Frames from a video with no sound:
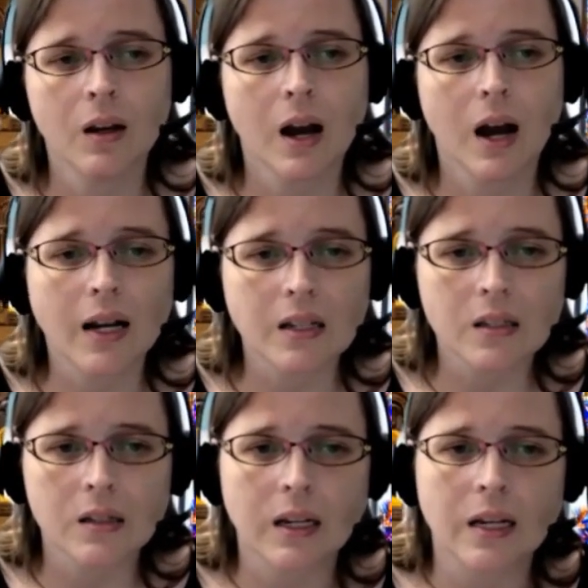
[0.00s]

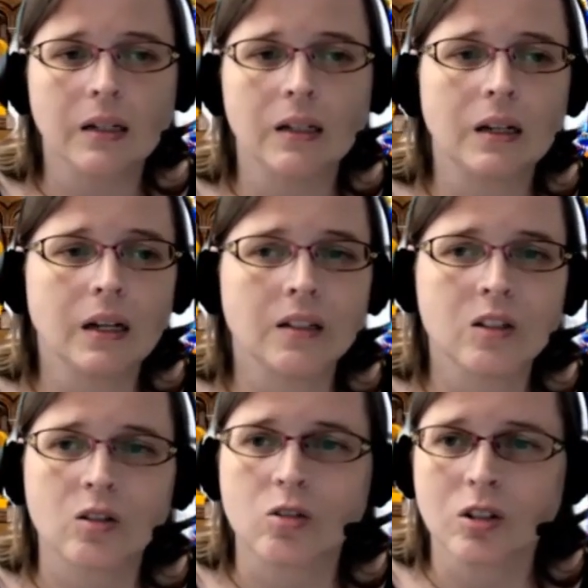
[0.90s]
Isolated and
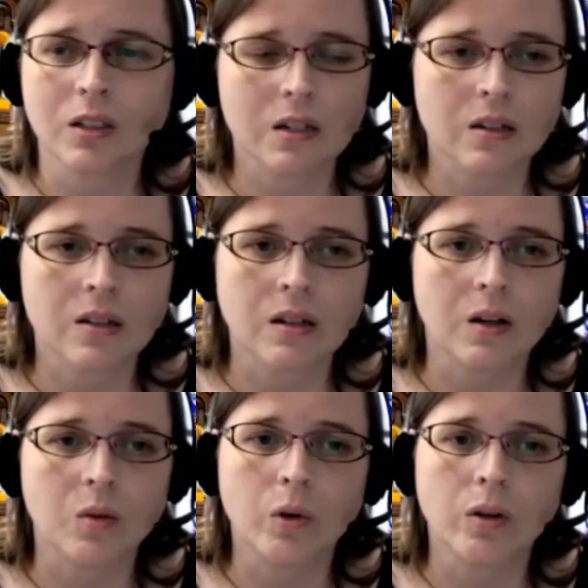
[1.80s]
socially
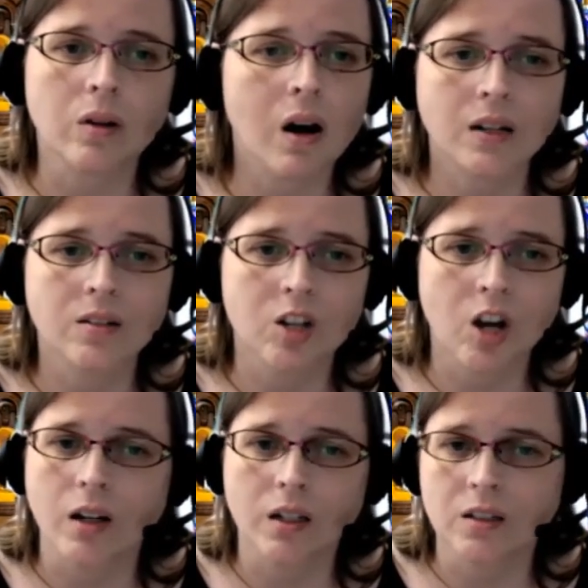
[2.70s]
distant, we're not
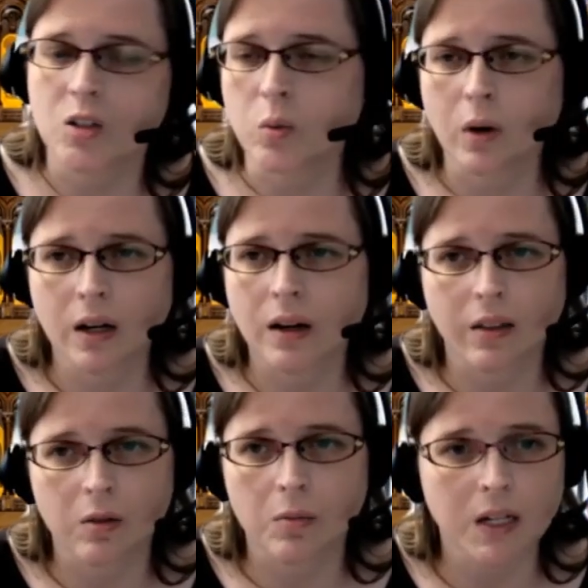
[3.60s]
talking to one
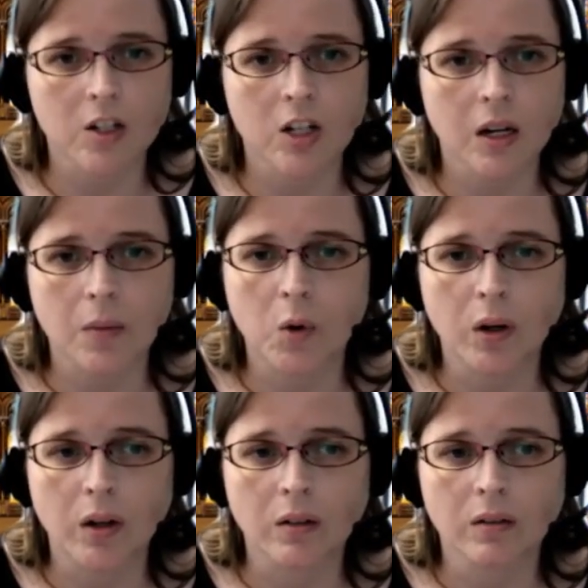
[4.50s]
another much
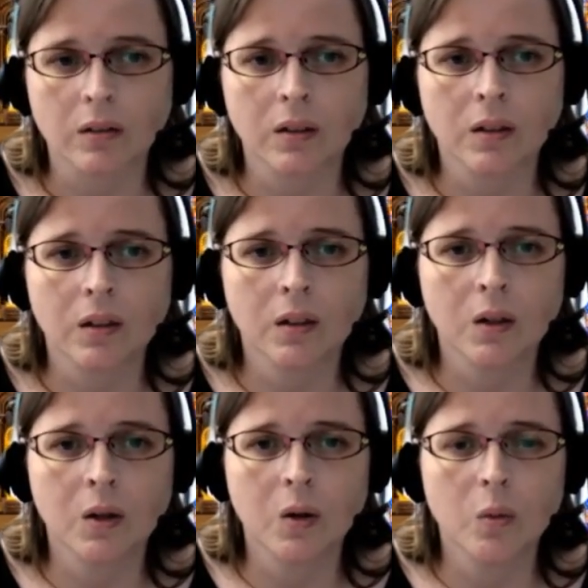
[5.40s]
anymore.
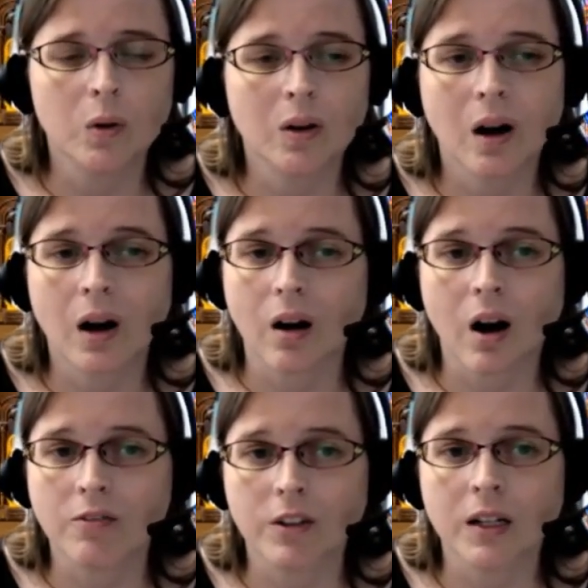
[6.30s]
We're not
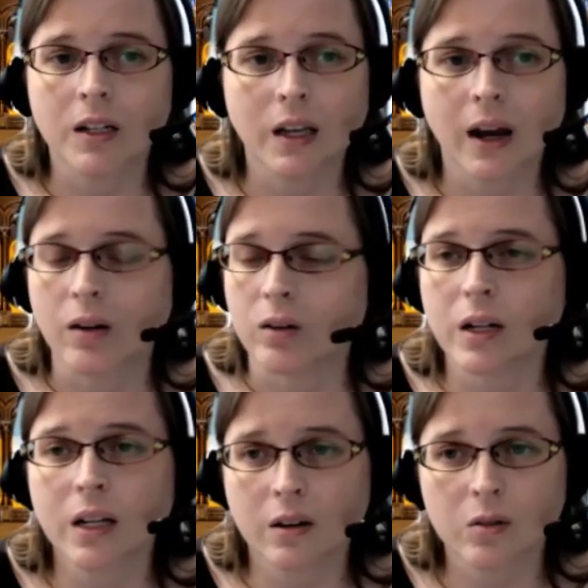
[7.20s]
often
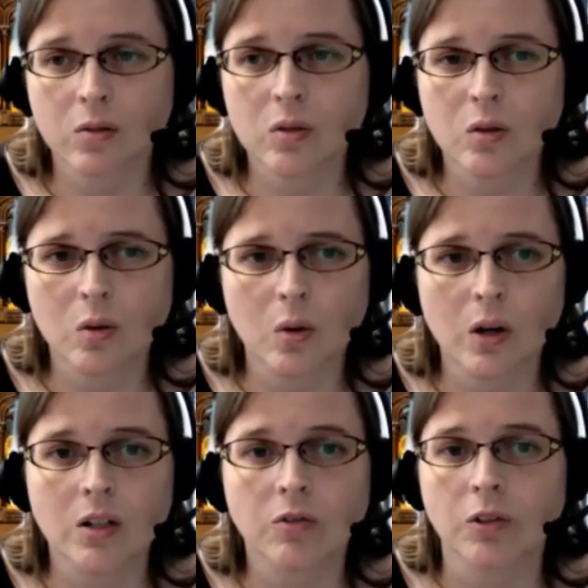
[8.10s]
encountering those who are
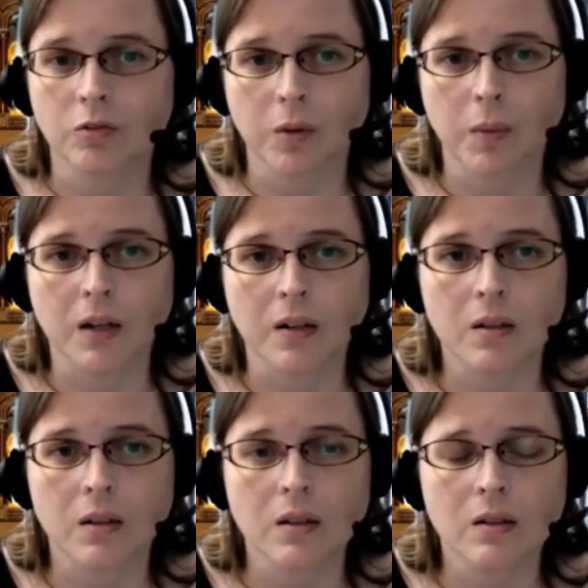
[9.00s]
different from us.